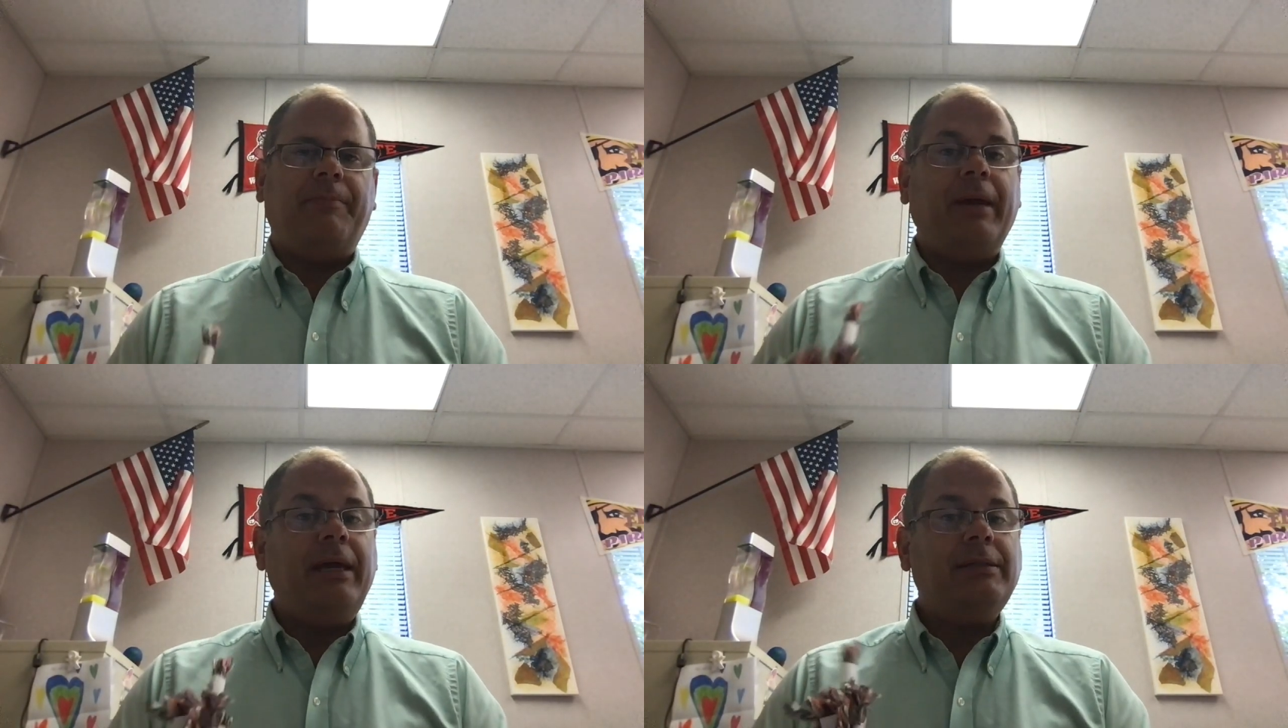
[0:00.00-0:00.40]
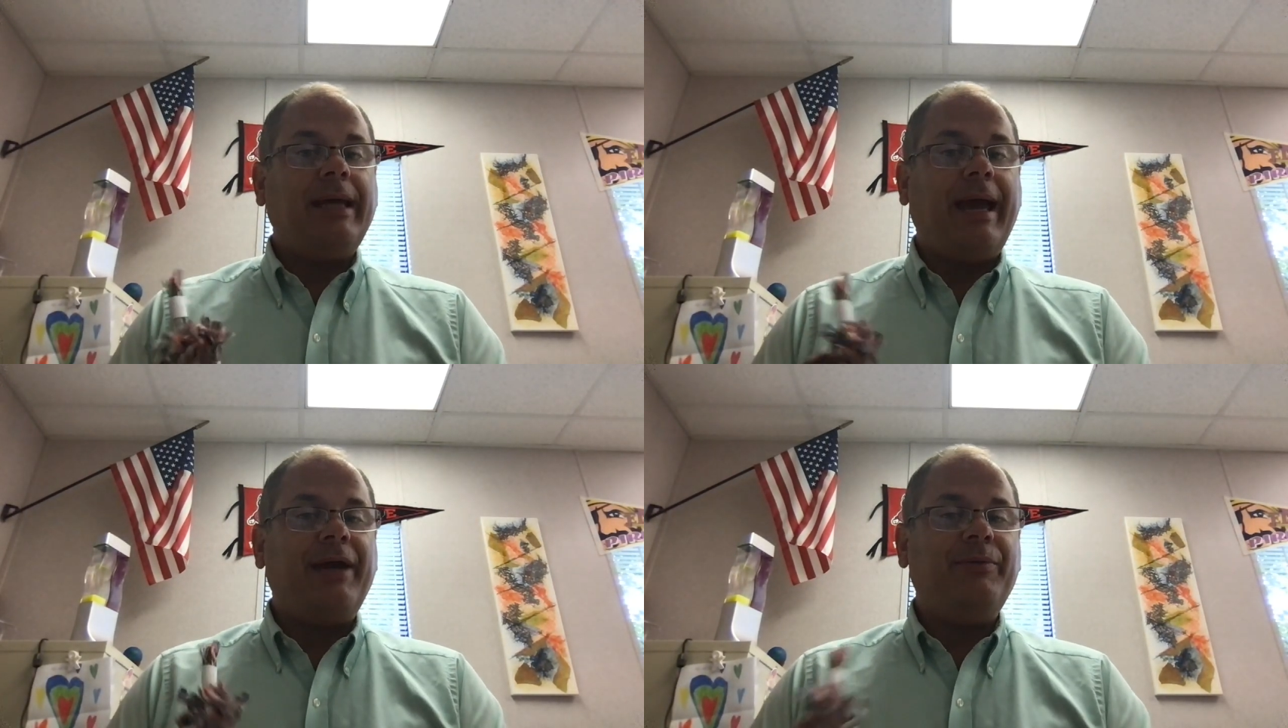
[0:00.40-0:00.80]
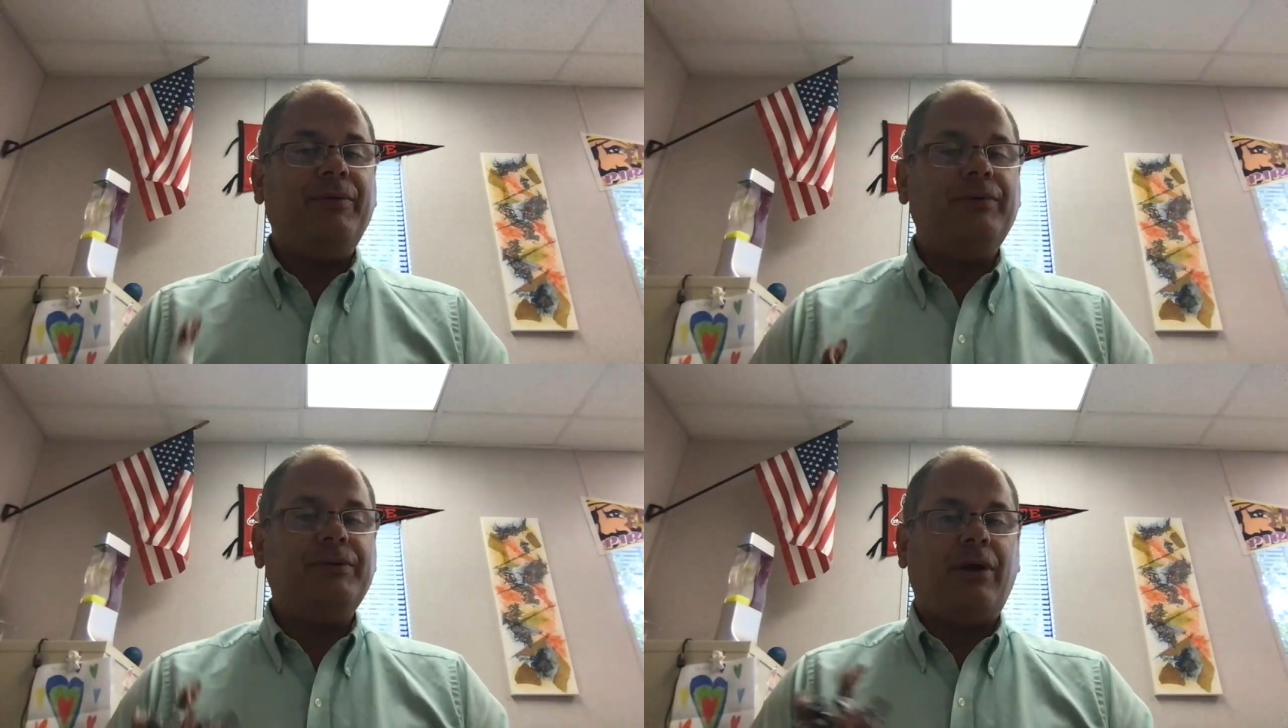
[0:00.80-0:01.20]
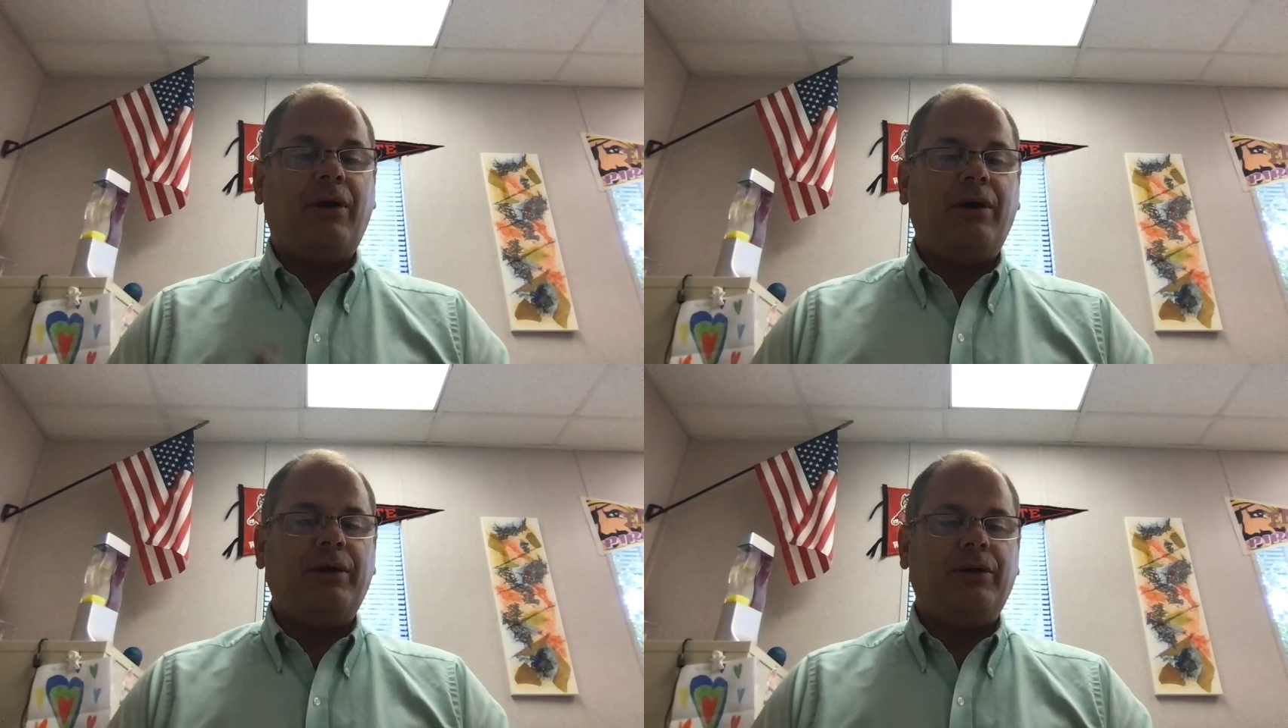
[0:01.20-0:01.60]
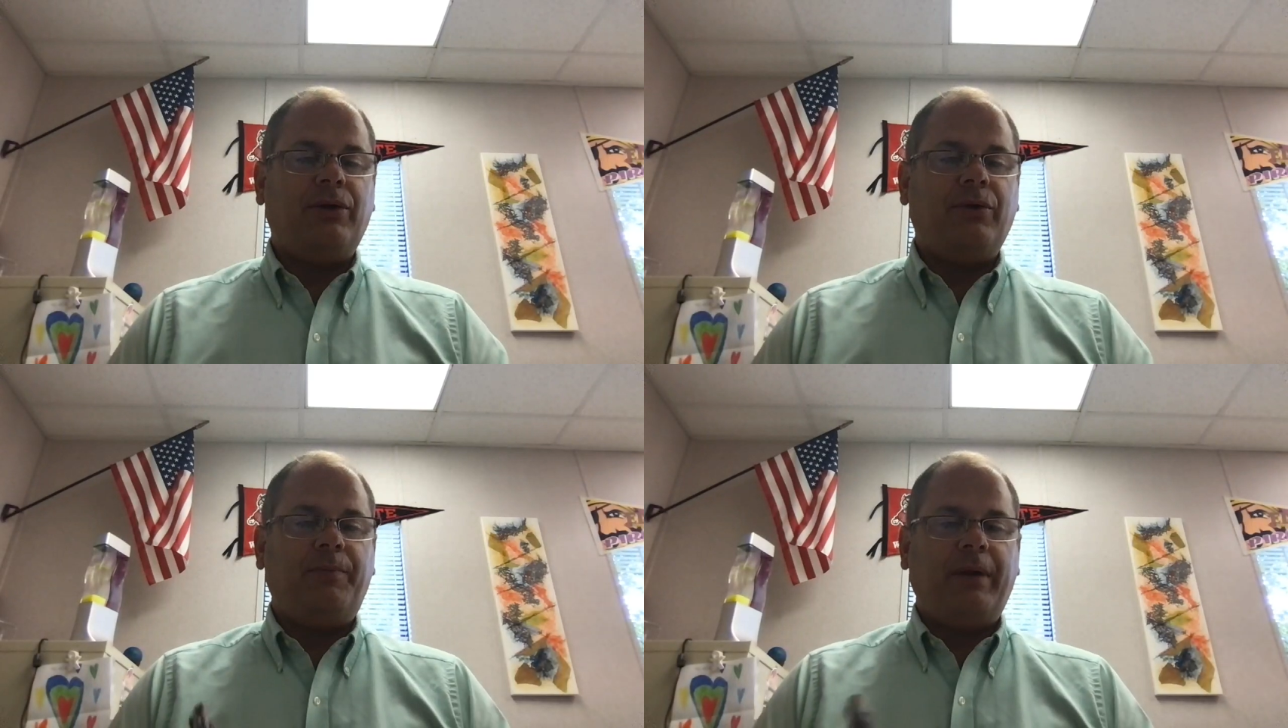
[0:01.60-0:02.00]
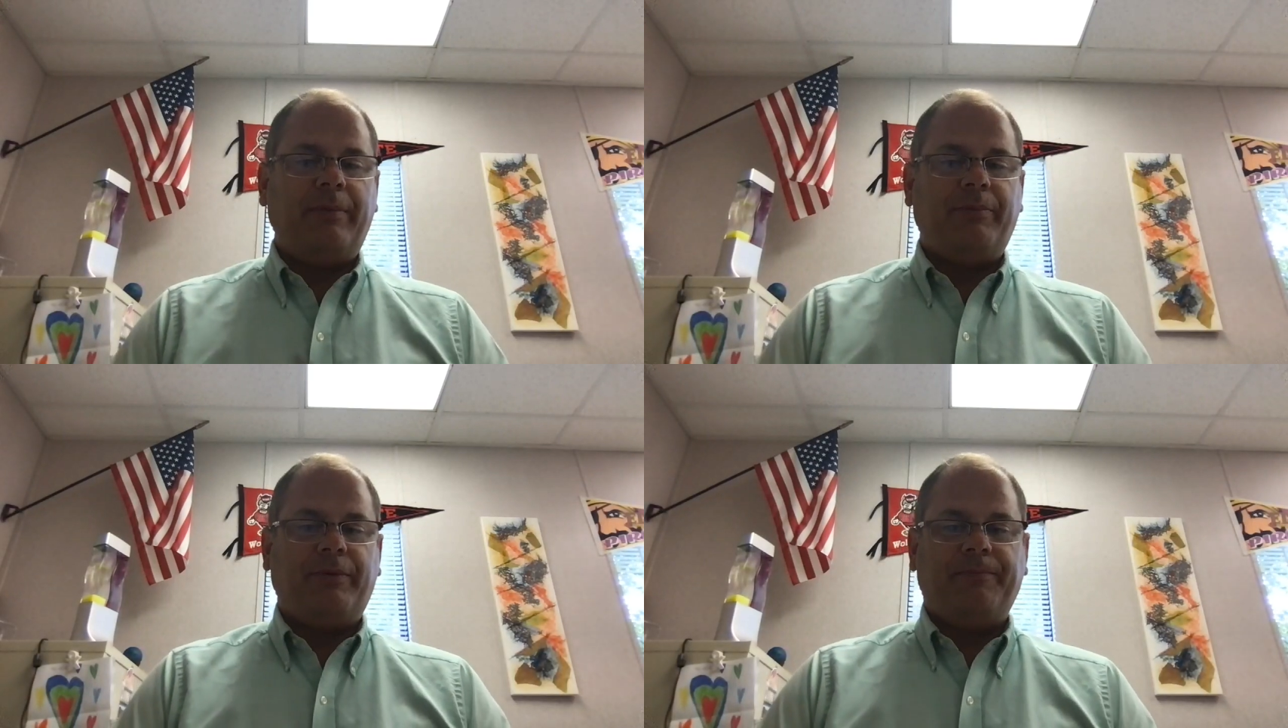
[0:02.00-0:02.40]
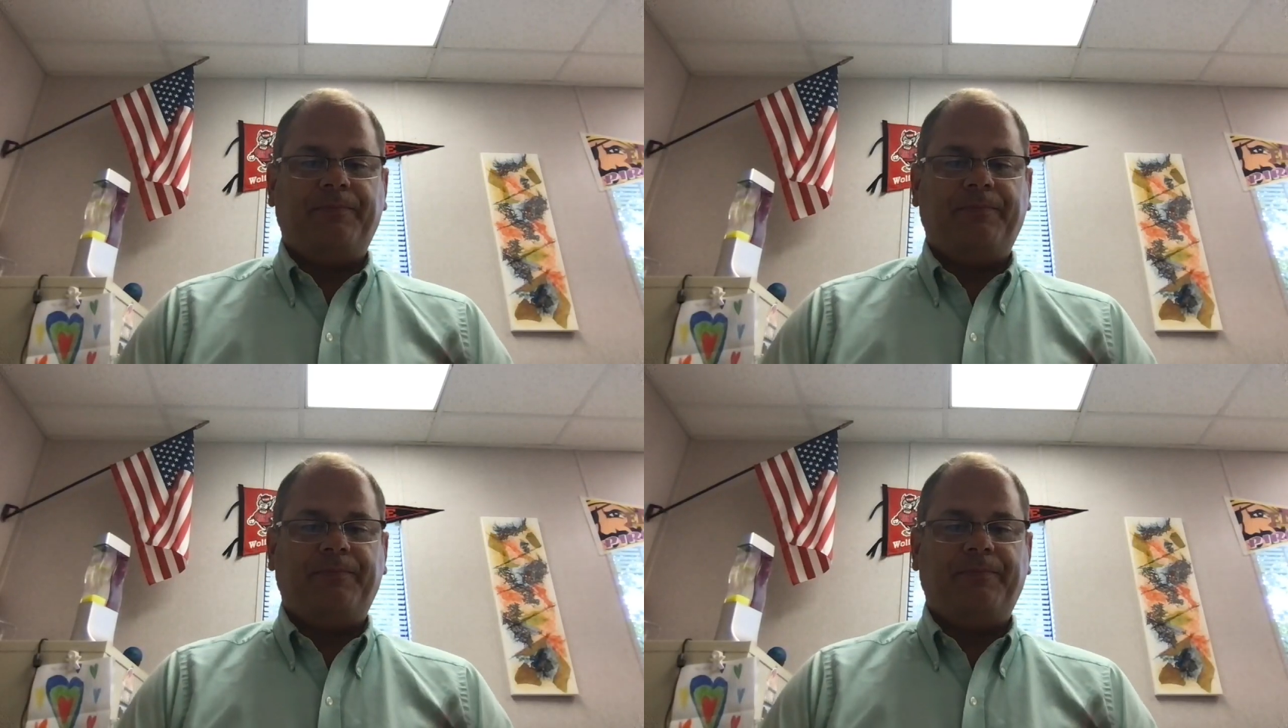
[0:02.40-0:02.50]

paint animals on your paper